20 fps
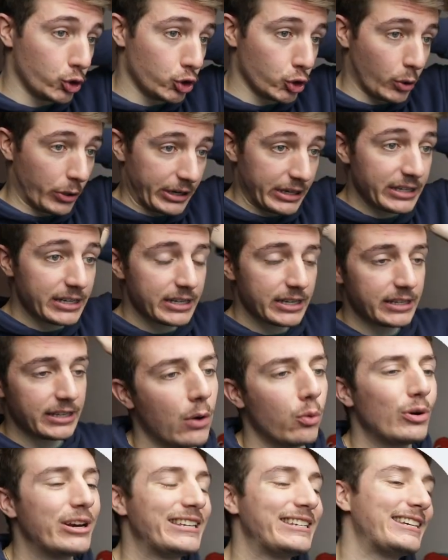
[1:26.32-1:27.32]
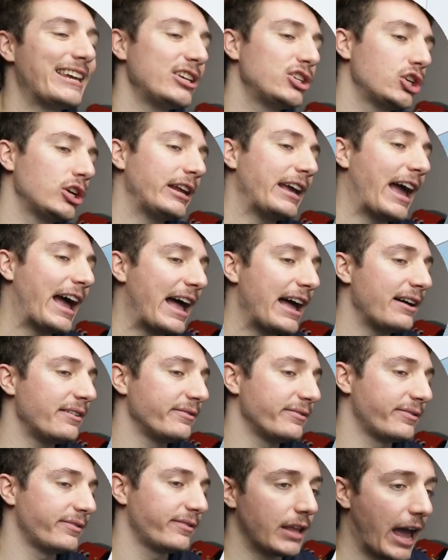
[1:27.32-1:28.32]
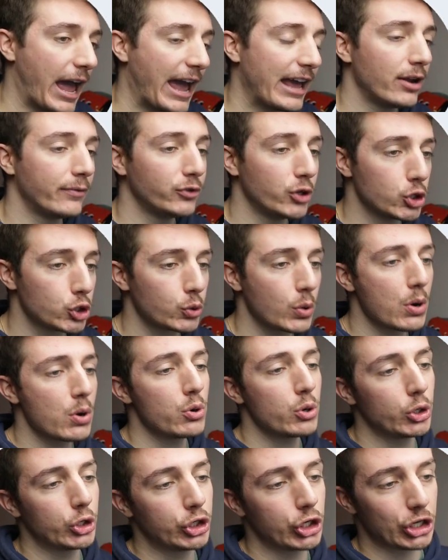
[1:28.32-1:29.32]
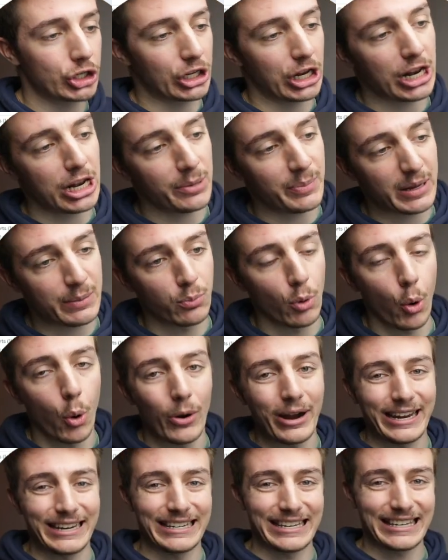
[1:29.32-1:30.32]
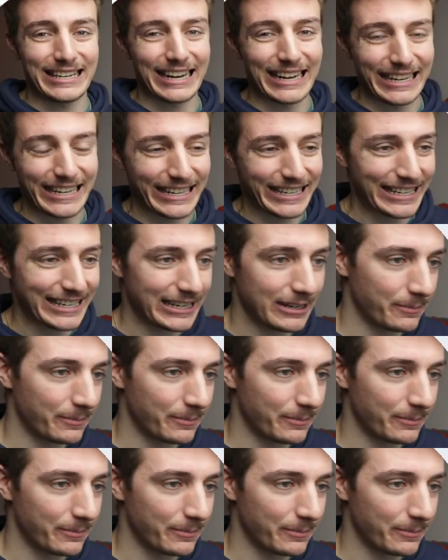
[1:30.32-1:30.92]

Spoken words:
joint that would essentially have the head of the screw just a little bit more inside.